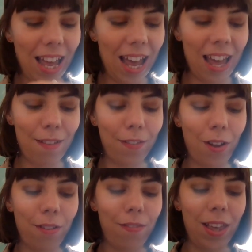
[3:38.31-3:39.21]
I've
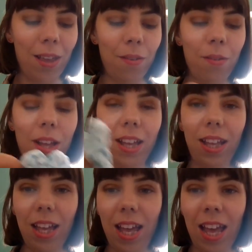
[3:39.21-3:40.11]
got a few
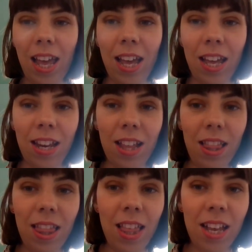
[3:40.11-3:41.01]
and
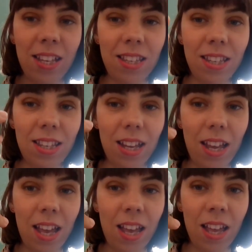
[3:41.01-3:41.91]
this
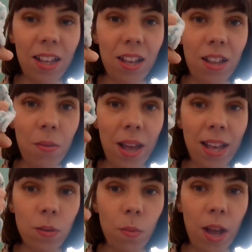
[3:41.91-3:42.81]
colourway
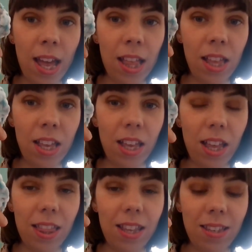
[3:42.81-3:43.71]
as well.
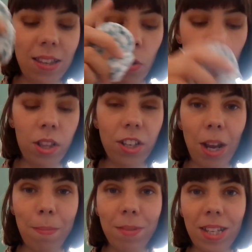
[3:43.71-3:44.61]
This is all
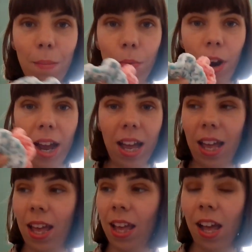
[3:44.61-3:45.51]
James C. Brett
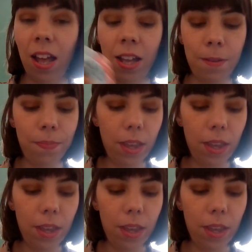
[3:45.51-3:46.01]
yarn.